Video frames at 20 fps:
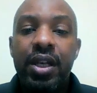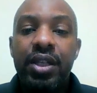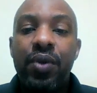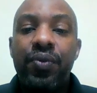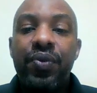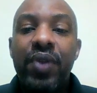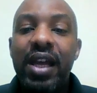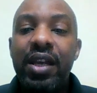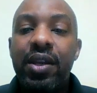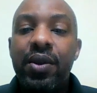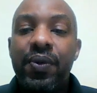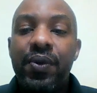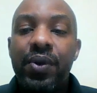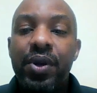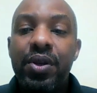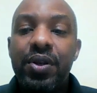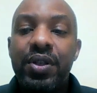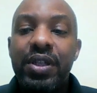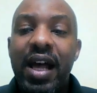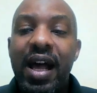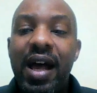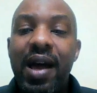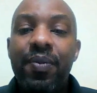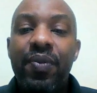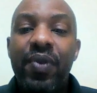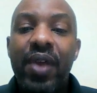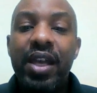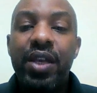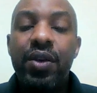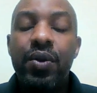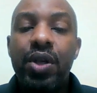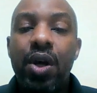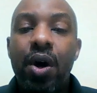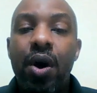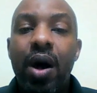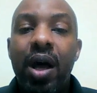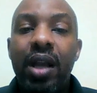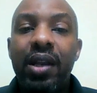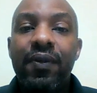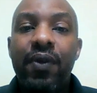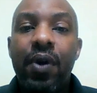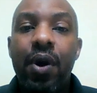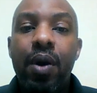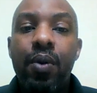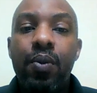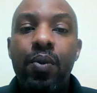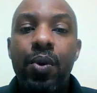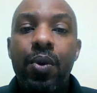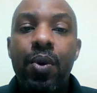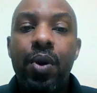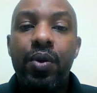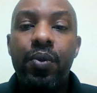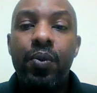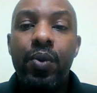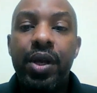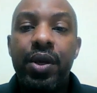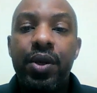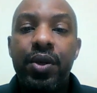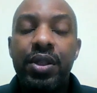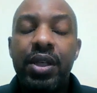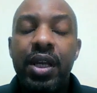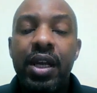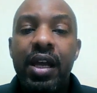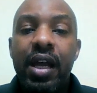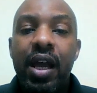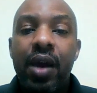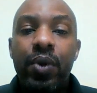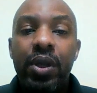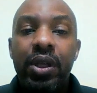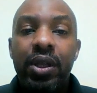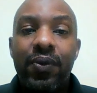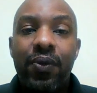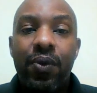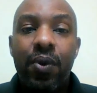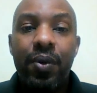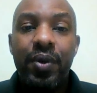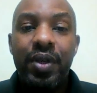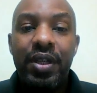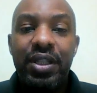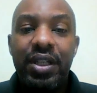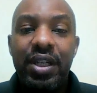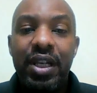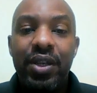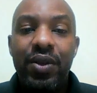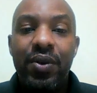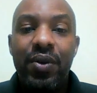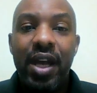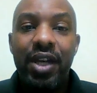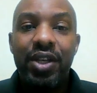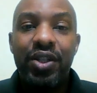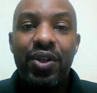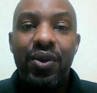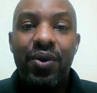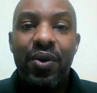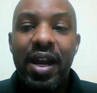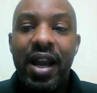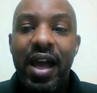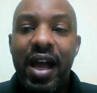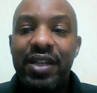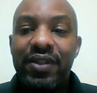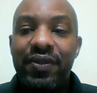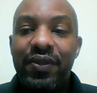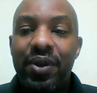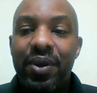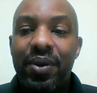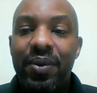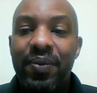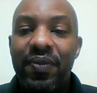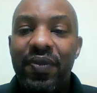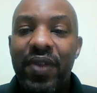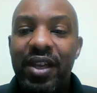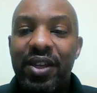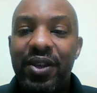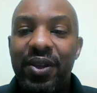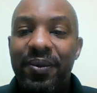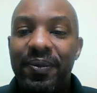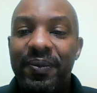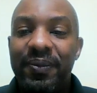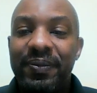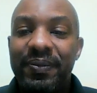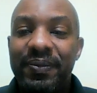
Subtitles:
So thank you for your time. Thank you to all of our award winners, and we look forward to seeing you next year in Knoxville. Thank you.